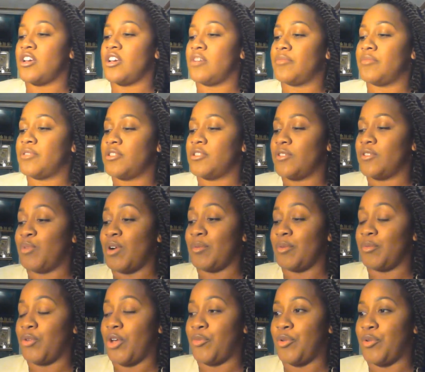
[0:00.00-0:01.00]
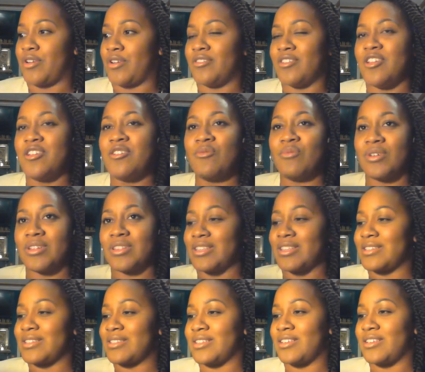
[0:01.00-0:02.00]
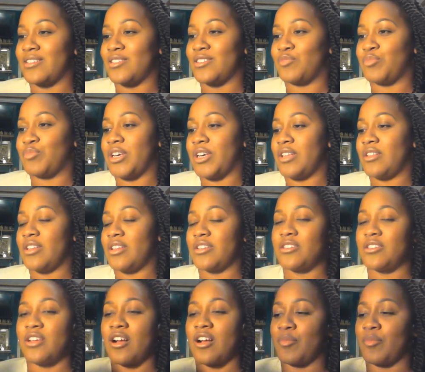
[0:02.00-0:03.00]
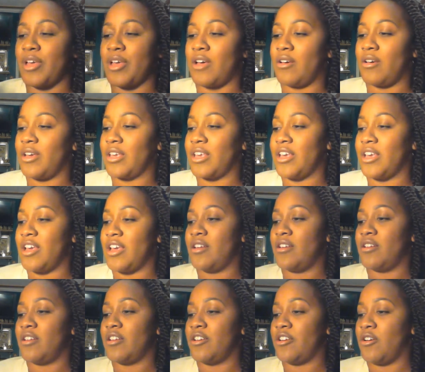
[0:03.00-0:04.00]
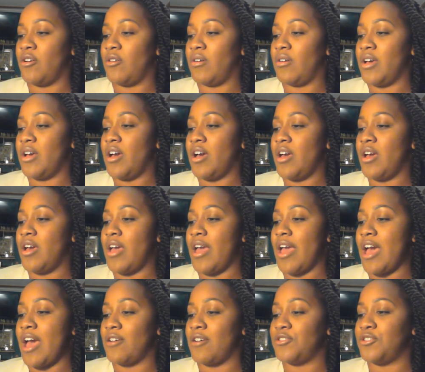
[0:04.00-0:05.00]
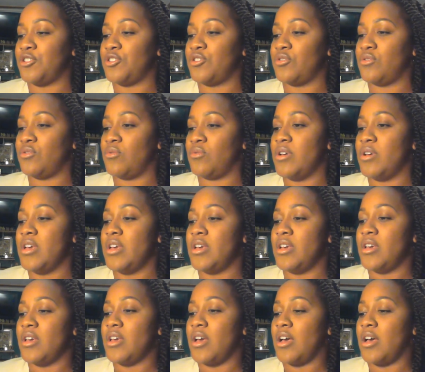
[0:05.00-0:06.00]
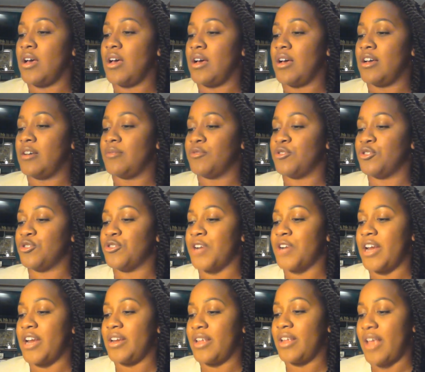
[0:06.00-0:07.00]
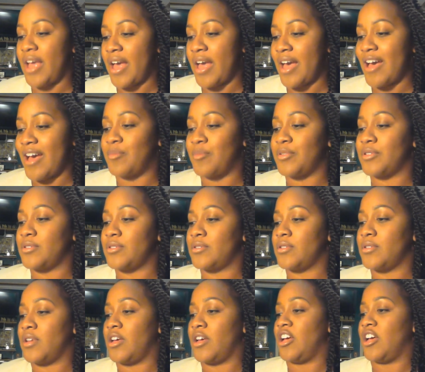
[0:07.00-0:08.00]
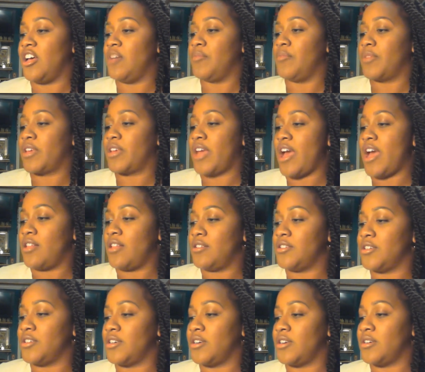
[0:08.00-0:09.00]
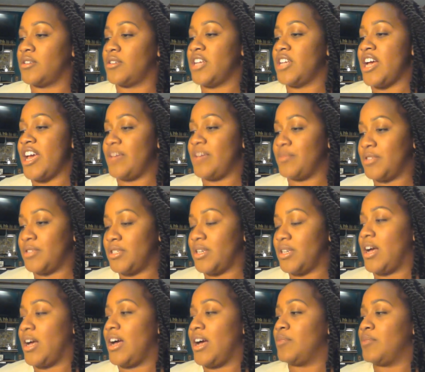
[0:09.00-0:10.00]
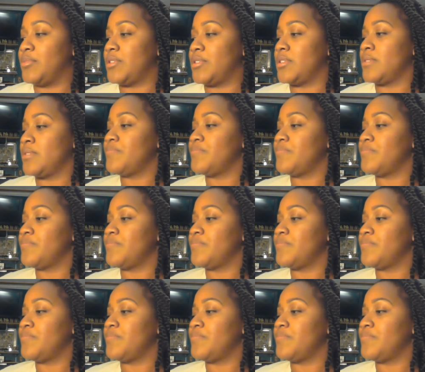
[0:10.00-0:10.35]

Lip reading: So it's probably way better than what this is. But talk about, again, how to trade gaps, calendar, time stops.